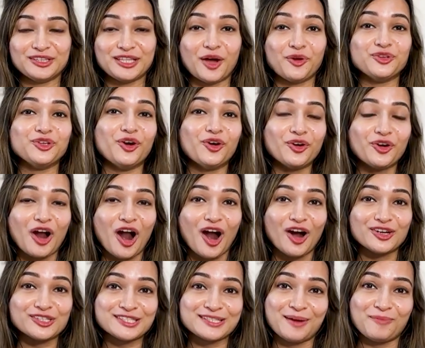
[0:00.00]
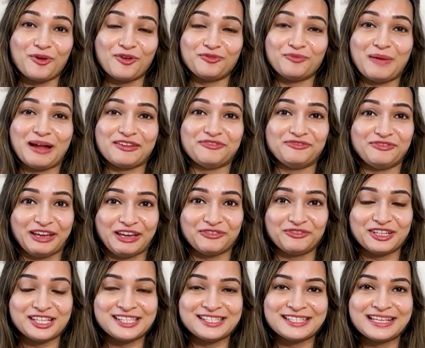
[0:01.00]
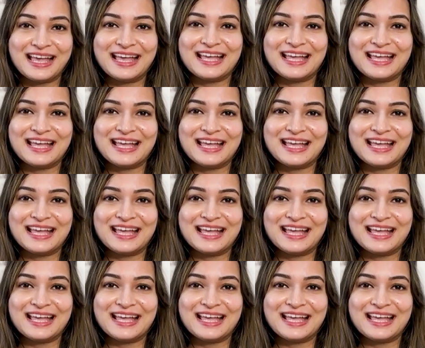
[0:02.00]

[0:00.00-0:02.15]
Now here are some of my favorites.